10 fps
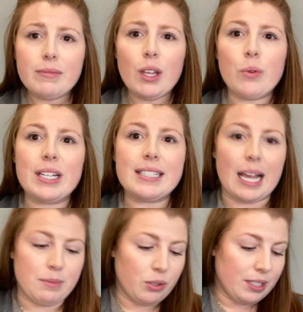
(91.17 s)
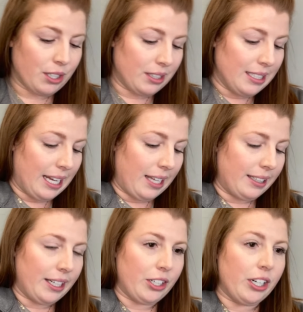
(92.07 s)
When it's time to insert the
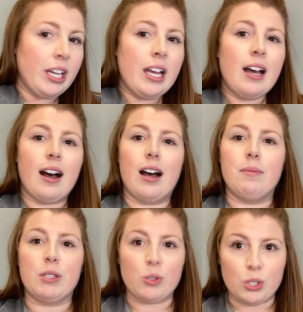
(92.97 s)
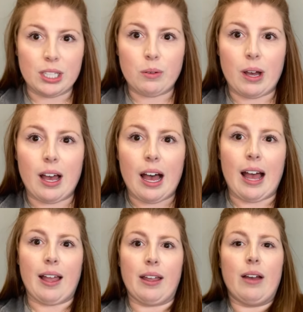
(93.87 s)
dilator, usually what
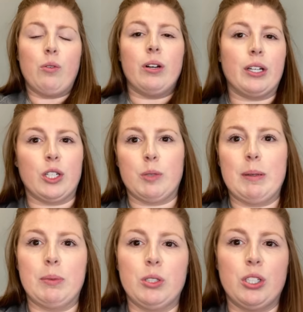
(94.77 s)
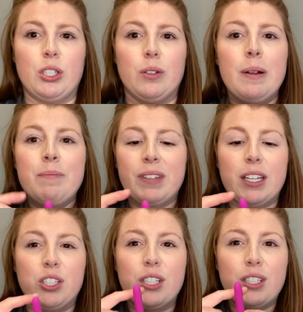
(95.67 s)
I will encourage people to do
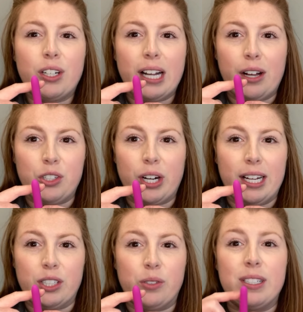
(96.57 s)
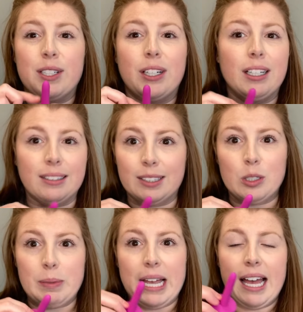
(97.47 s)
is just start out trying to insert a little
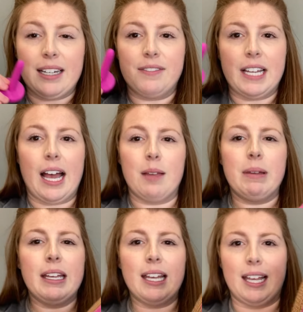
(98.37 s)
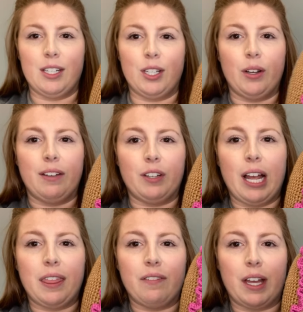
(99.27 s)
bit at a time. And so if you're
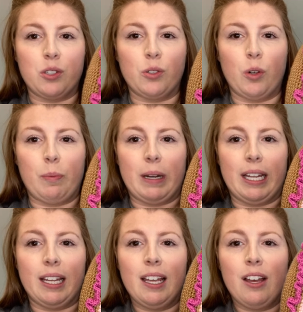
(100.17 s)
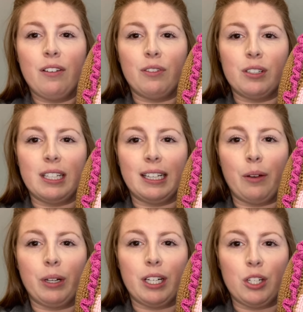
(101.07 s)
at the vaginal opening, first thing that
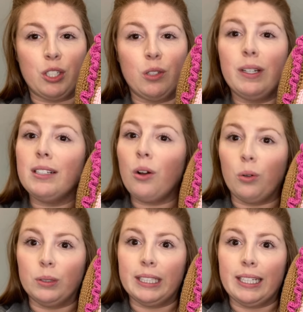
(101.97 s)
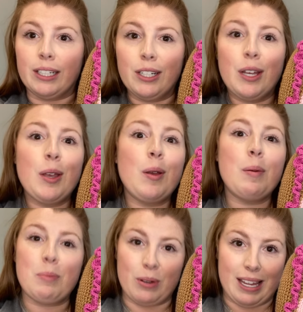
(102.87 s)
we're gonna do is hold here,
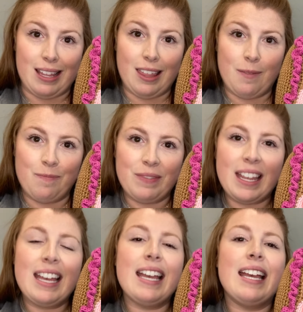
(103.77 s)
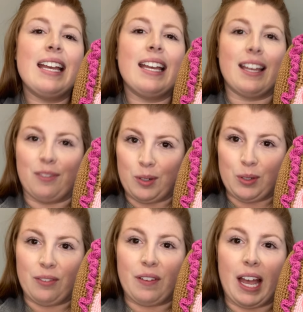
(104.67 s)
breathe. If we're
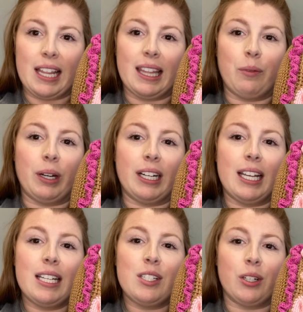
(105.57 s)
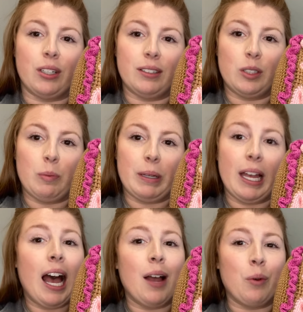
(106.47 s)
doing fine, then we're gonna insert a little bit.
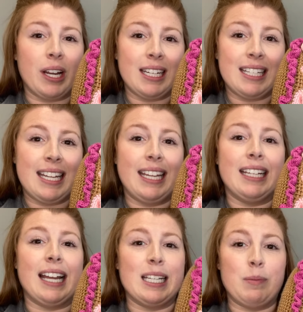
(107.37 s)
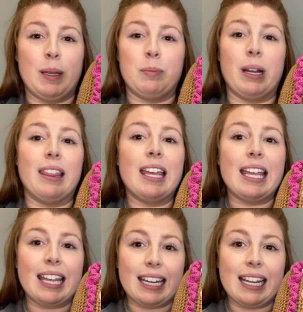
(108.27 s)
I want you to take a nice big breath
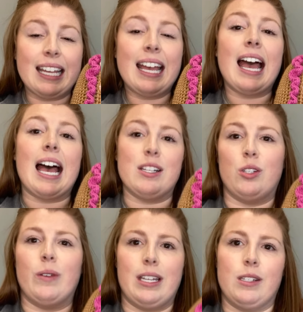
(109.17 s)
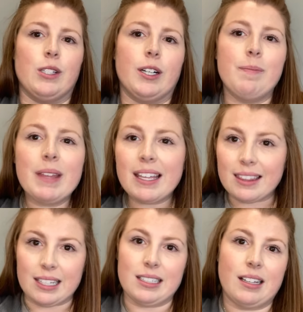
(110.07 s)
in as you insert.
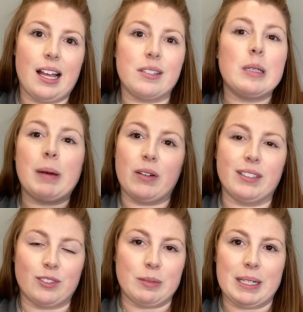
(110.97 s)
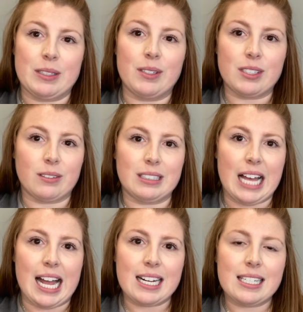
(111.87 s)
This allows the pelvic floor muscles to
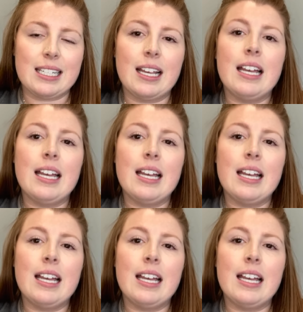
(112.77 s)
relax.